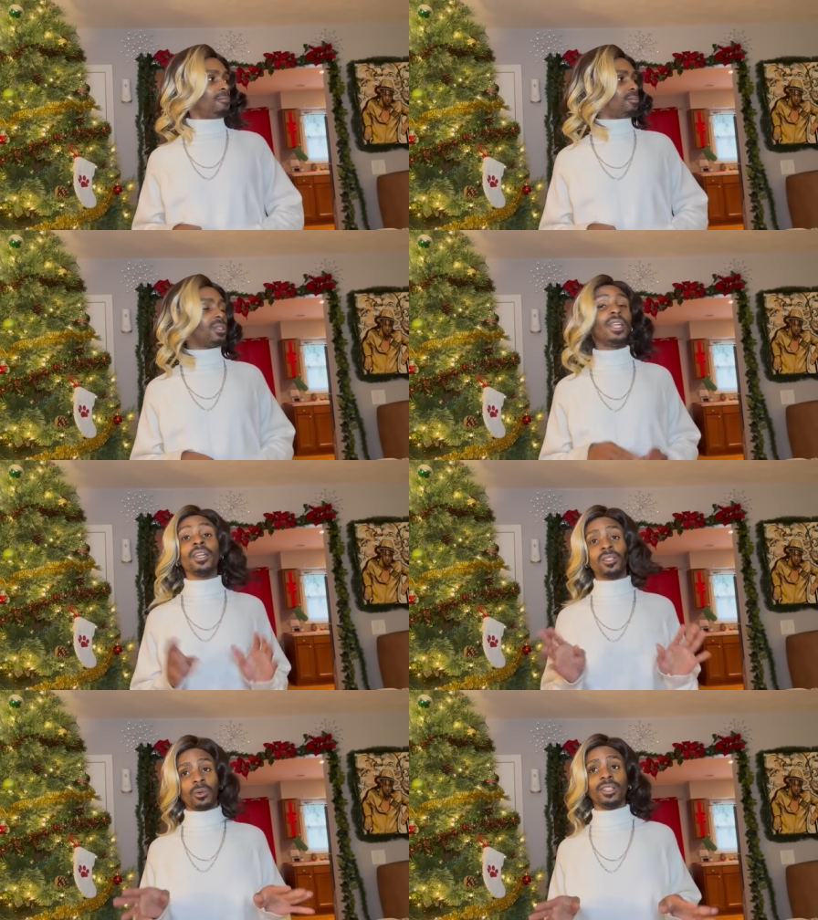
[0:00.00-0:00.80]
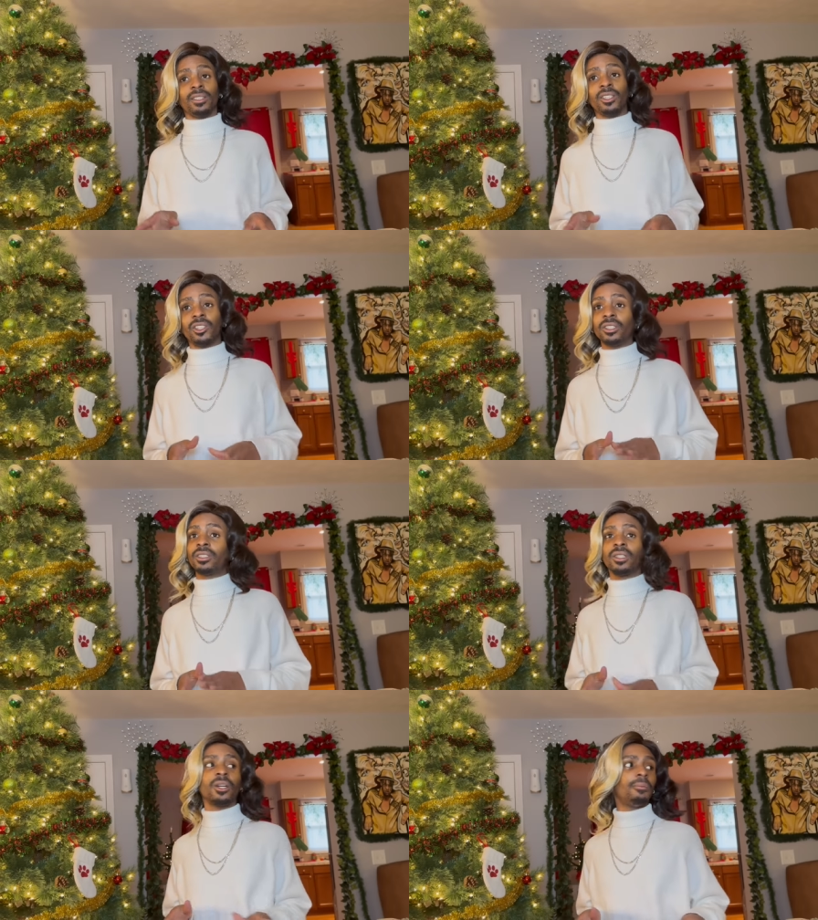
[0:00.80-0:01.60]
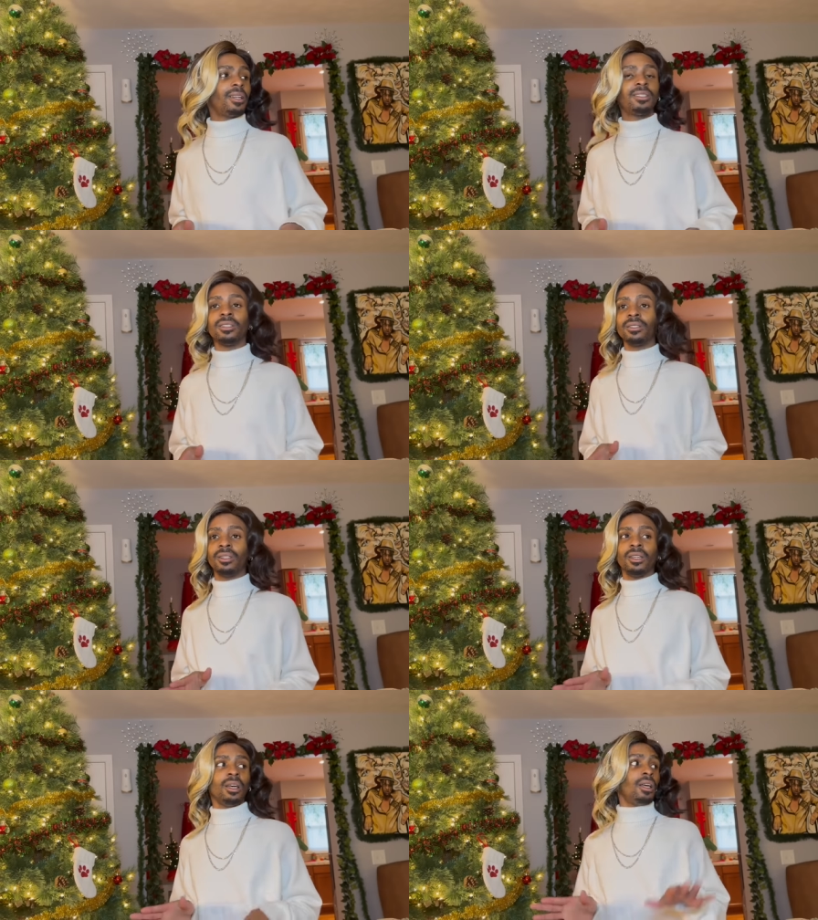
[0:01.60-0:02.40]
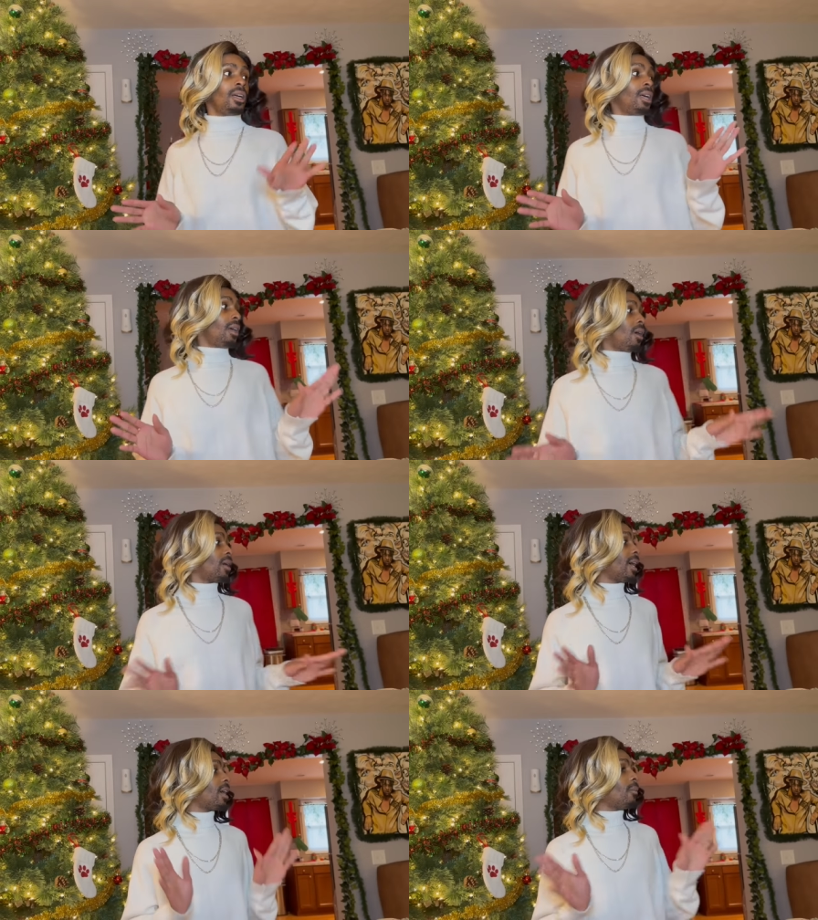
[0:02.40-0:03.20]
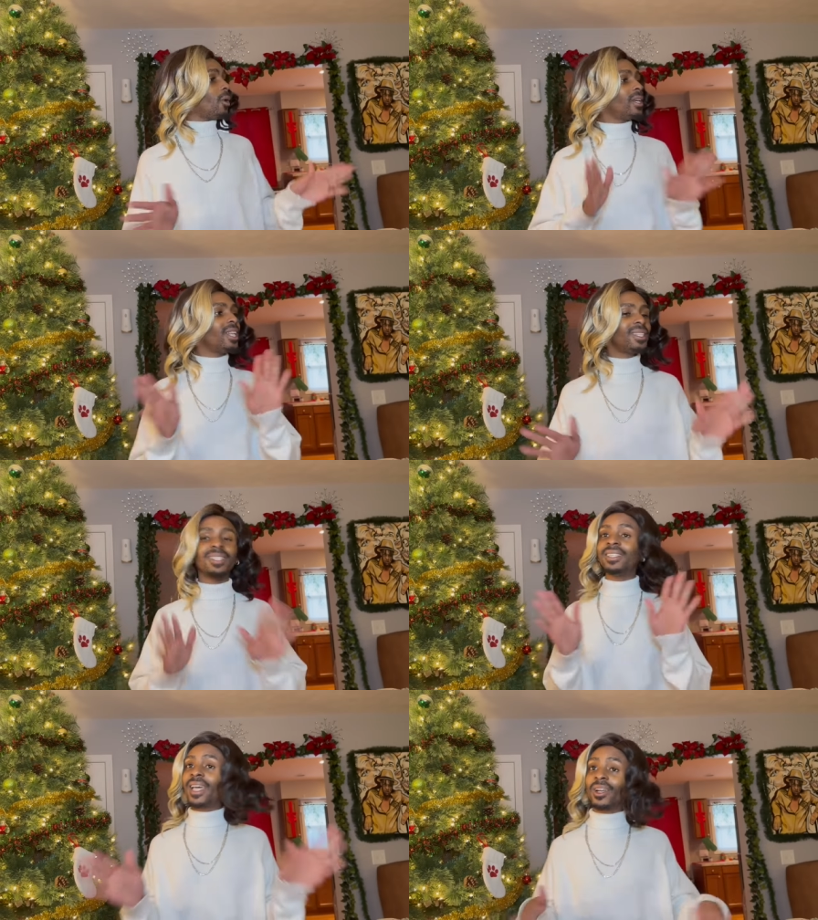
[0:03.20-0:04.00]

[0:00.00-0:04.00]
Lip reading: Nana's resting. She just took her medicine. Okay, come on. Let's sit down.